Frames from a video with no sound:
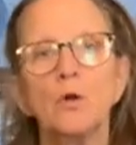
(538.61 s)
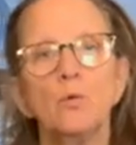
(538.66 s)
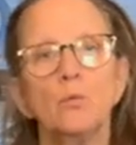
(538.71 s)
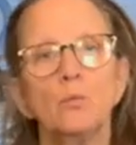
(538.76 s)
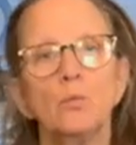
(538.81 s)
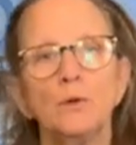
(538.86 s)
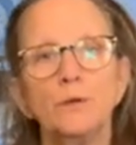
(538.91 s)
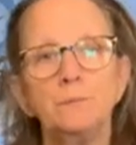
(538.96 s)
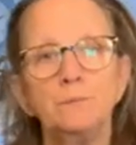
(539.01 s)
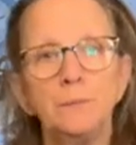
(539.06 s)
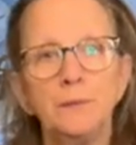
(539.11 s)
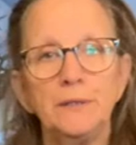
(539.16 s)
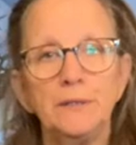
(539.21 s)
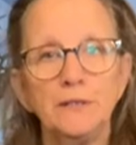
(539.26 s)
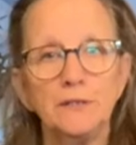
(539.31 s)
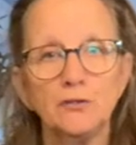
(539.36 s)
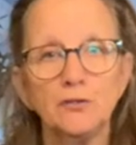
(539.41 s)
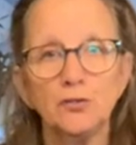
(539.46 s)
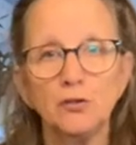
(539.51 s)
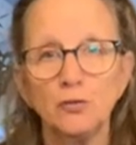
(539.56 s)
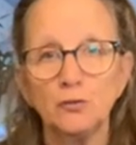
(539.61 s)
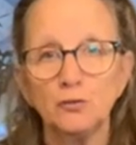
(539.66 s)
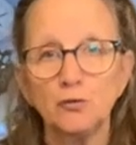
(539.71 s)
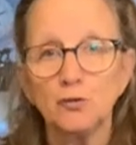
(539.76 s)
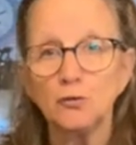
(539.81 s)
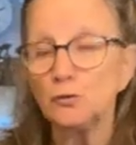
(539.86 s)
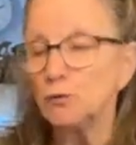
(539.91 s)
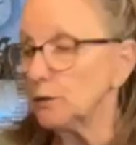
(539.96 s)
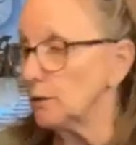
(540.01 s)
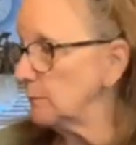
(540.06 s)
would be to
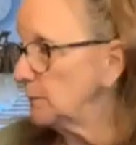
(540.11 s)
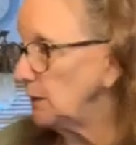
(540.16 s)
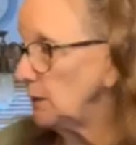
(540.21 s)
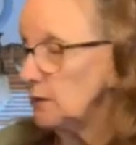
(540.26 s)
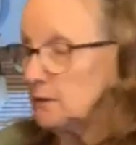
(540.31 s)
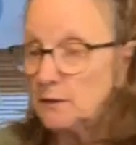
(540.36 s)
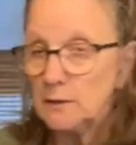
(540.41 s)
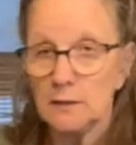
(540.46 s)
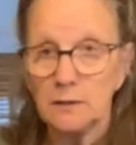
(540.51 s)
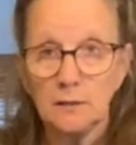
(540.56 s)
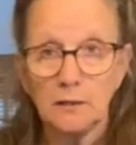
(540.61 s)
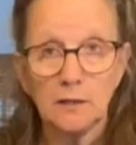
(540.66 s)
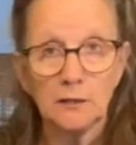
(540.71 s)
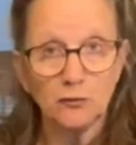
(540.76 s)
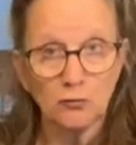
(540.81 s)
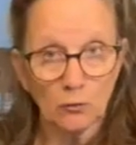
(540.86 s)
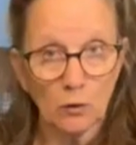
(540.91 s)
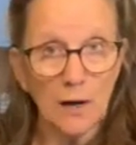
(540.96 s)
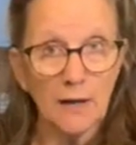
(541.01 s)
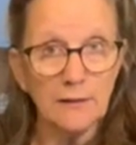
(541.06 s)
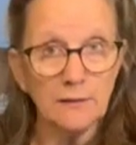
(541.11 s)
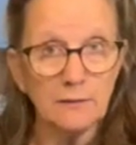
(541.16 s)
dry